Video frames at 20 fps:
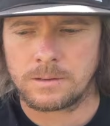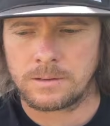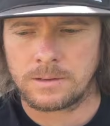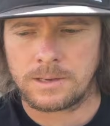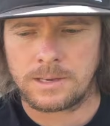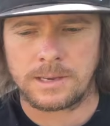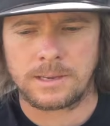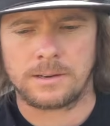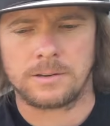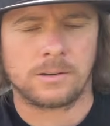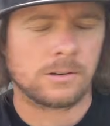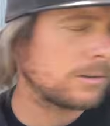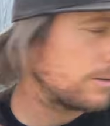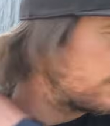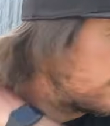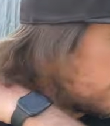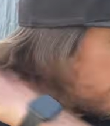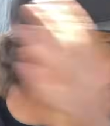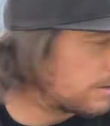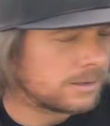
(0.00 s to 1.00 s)
get in all
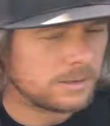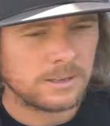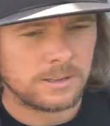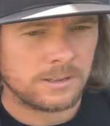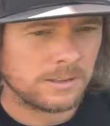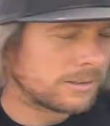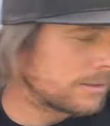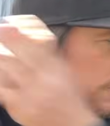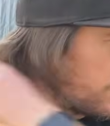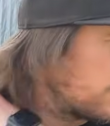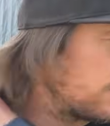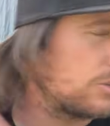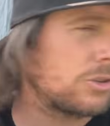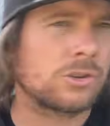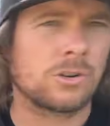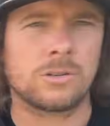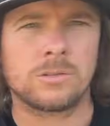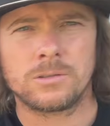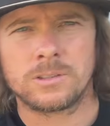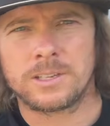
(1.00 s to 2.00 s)
the, some of the
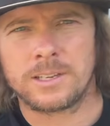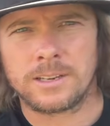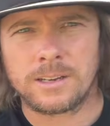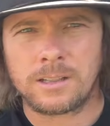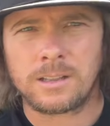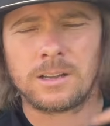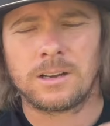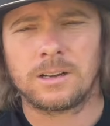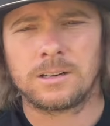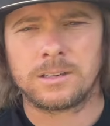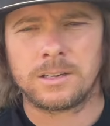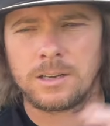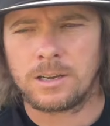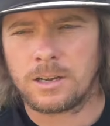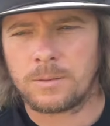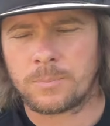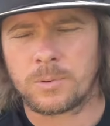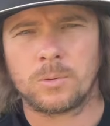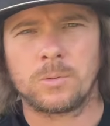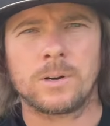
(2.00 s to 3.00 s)
journals get clogged
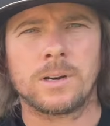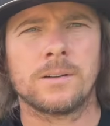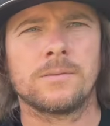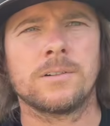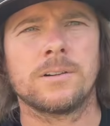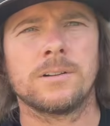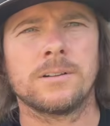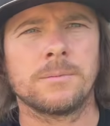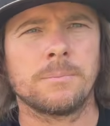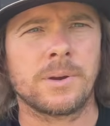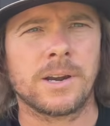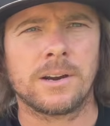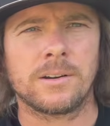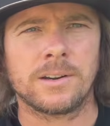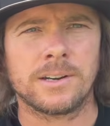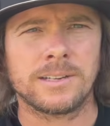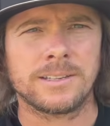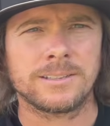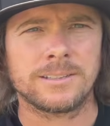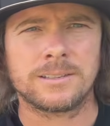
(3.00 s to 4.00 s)
up or whatever in the
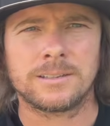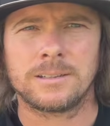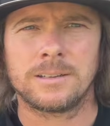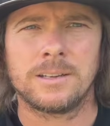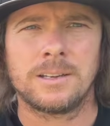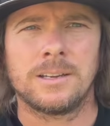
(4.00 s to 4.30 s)
bearings.